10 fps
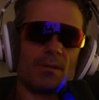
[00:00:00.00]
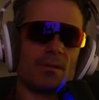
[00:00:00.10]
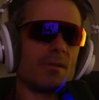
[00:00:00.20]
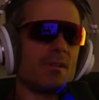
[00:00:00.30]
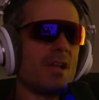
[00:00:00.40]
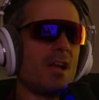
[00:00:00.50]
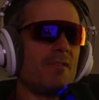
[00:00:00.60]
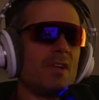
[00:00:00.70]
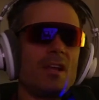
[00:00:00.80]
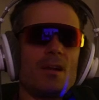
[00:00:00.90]
not even
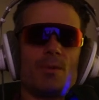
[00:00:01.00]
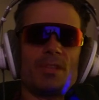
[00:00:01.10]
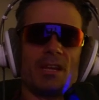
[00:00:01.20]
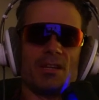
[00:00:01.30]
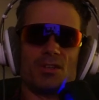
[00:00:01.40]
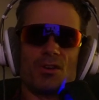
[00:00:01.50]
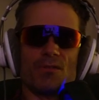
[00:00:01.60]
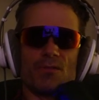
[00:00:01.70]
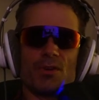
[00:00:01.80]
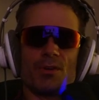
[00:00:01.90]
getting what they deserve,
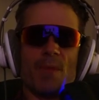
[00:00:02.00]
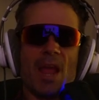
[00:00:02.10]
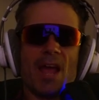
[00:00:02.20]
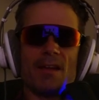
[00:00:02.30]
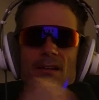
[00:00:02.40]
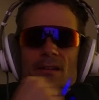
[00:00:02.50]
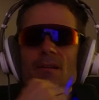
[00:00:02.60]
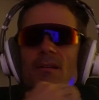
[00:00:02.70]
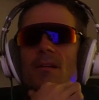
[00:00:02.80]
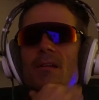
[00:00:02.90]
good or bad.
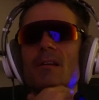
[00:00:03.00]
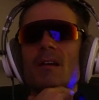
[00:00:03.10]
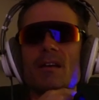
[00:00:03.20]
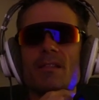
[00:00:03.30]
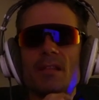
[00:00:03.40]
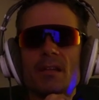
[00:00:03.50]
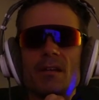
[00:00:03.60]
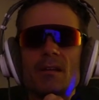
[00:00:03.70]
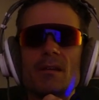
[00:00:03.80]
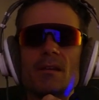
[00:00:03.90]
I think
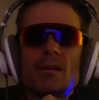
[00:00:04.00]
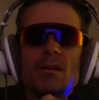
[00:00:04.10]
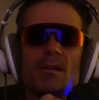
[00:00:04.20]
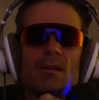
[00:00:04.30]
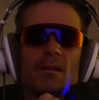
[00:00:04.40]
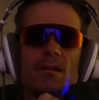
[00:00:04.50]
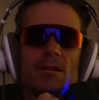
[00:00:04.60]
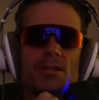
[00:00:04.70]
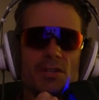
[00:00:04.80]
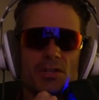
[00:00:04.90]

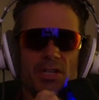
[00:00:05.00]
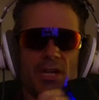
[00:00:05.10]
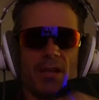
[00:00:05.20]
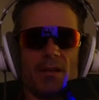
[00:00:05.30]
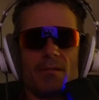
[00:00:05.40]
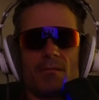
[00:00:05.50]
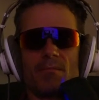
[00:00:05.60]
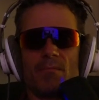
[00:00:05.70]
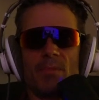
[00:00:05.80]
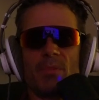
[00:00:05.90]
you see it
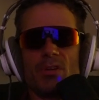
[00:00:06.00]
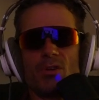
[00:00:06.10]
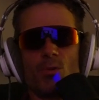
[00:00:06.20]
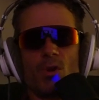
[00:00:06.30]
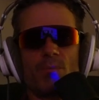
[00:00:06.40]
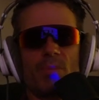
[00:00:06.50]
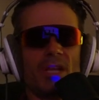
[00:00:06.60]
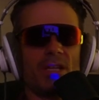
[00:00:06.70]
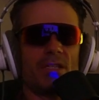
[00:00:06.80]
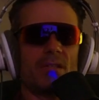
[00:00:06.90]
maybe in your
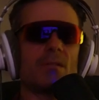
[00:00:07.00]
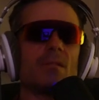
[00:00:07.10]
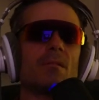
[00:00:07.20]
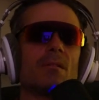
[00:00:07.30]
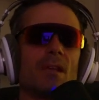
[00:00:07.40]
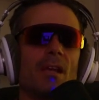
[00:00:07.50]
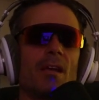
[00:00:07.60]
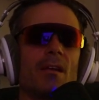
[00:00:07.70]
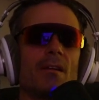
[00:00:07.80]
workplace. And